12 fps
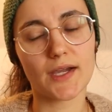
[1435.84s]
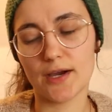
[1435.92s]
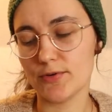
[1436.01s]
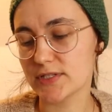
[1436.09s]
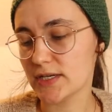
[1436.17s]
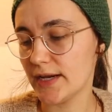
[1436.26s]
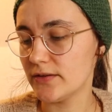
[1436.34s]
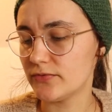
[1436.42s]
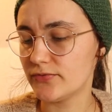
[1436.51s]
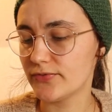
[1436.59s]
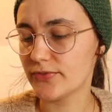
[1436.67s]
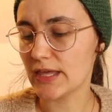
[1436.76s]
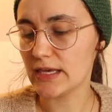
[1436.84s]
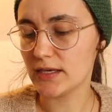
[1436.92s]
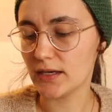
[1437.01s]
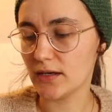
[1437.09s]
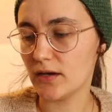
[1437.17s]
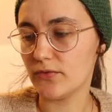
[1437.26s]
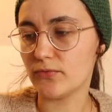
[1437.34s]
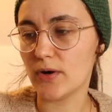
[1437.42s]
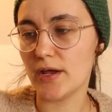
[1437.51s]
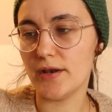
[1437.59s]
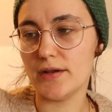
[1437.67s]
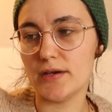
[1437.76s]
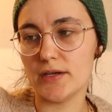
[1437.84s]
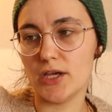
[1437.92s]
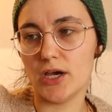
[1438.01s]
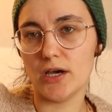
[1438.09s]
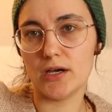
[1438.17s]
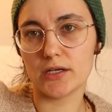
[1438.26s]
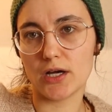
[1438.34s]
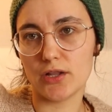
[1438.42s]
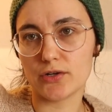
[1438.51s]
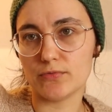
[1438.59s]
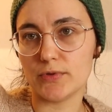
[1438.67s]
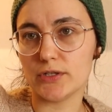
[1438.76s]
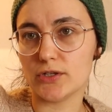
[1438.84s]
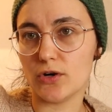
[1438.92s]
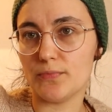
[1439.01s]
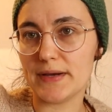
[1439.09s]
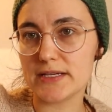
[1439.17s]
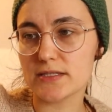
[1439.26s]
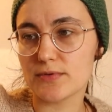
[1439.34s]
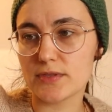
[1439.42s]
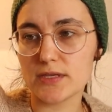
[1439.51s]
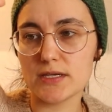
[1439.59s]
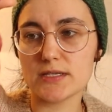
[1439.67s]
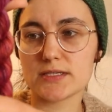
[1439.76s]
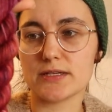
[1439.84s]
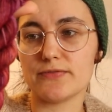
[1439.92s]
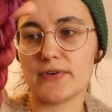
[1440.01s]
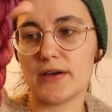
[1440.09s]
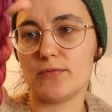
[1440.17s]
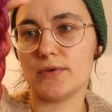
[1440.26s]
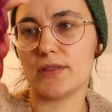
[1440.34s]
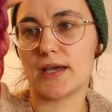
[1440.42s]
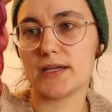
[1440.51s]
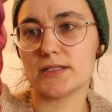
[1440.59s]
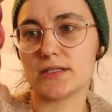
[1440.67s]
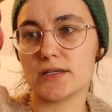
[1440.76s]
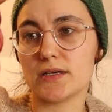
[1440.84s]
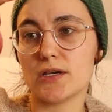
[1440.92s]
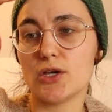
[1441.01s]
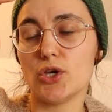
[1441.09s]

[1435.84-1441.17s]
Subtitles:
was kind of thinking of what color would go best with these, if I would like to